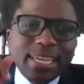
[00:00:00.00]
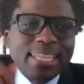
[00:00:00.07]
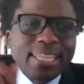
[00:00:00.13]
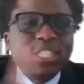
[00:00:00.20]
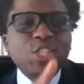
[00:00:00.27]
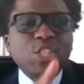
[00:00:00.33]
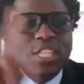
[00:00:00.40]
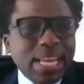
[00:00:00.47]

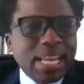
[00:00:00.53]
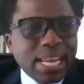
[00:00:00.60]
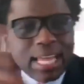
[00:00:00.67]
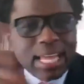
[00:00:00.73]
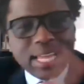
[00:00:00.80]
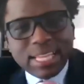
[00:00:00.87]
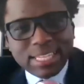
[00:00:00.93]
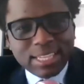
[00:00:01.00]

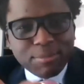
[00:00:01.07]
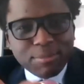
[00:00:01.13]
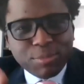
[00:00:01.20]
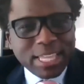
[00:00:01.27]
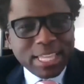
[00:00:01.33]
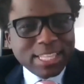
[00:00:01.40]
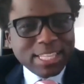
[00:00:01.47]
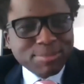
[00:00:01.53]
Inshallah, he
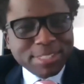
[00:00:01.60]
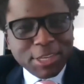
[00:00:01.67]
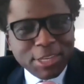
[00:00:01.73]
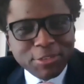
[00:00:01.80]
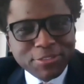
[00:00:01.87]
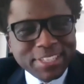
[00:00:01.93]
put that himself.